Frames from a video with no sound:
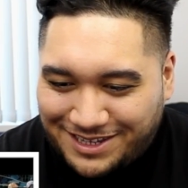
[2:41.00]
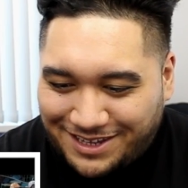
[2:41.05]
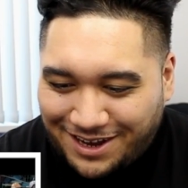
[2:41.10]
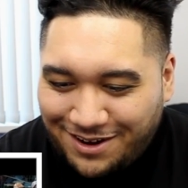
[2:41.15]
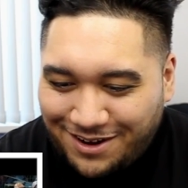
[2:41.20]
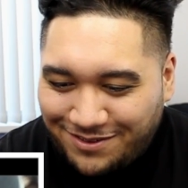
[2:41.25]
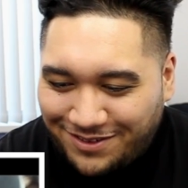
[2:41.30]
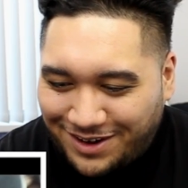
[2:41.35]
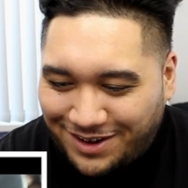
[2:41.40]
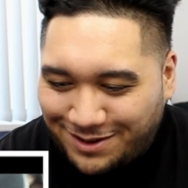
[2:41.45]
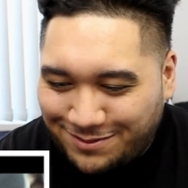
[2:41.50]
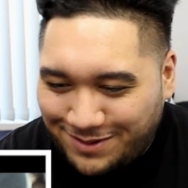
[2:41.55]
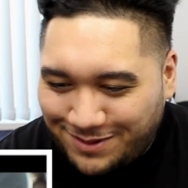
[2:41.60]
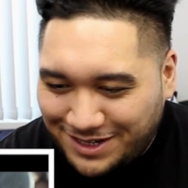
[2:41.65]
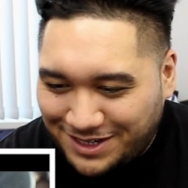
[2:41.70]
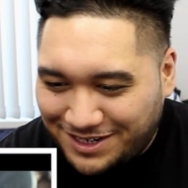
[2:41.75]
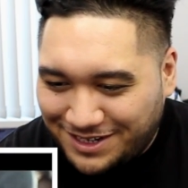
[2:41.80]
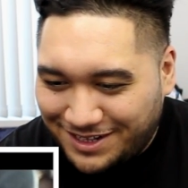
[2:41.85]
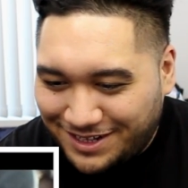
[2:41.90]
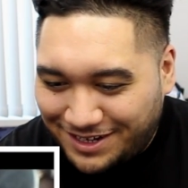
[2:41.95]
dope, and I'm
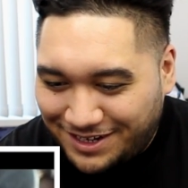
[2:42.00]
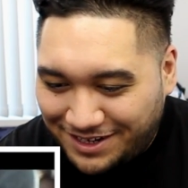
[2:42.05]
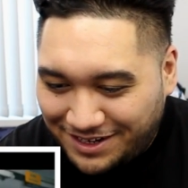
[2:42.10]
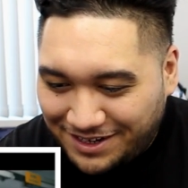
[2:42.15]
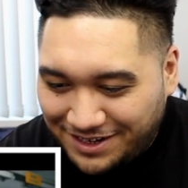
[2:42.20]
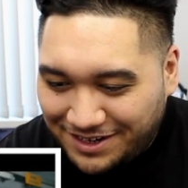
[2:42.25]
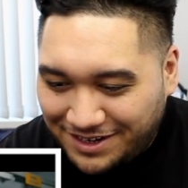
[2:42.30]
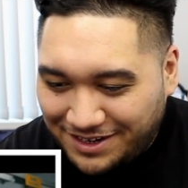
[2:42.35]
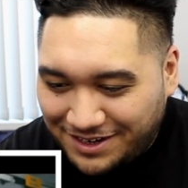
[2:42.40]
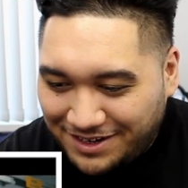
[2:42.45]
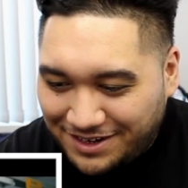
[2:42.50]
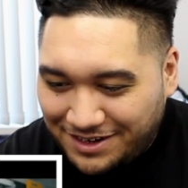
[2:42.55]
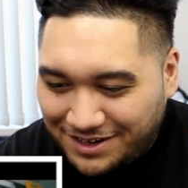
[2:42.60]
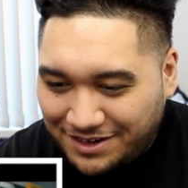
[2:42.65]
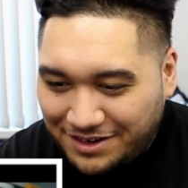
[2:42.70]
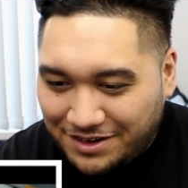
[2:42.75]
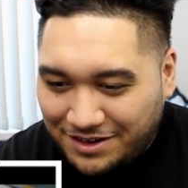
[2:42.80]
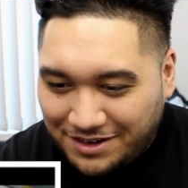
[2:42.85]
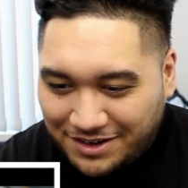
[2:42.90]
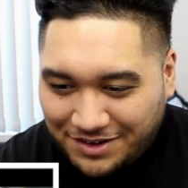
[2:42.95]
actually
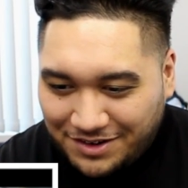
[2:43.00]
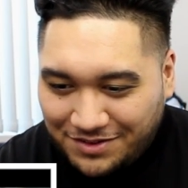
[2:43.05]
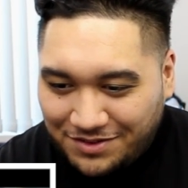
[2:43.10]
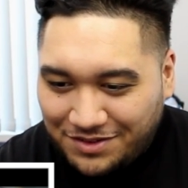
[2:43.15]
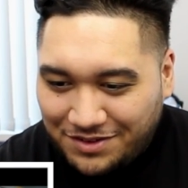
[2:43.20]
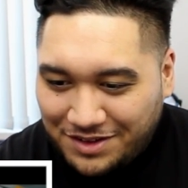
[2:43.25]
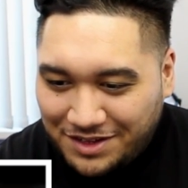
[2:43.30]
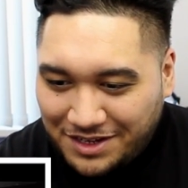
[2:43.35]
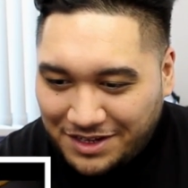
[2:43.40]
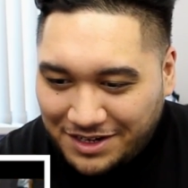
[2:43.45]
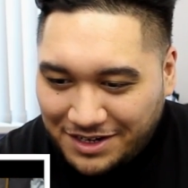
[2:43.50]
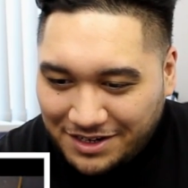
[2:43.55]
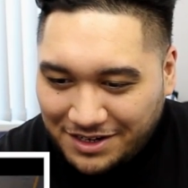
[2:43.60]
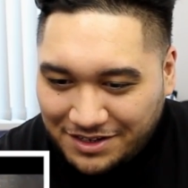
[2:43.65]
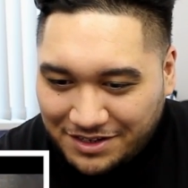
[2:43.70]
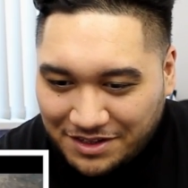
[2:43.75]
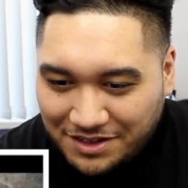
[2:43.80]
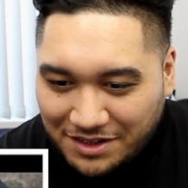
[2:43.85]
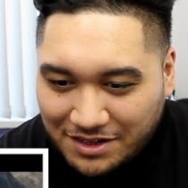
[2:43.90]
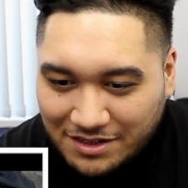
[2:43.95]
really getting
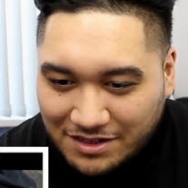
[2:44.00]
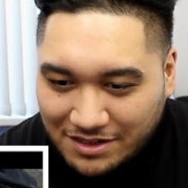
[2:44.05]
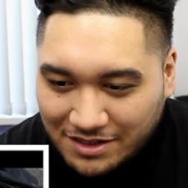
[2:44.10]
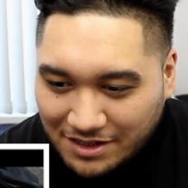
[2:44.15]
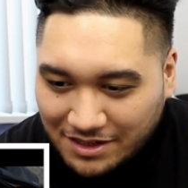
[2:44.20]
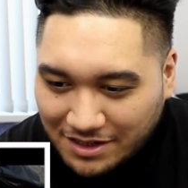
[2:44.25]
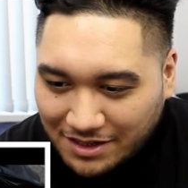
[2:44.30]
into this.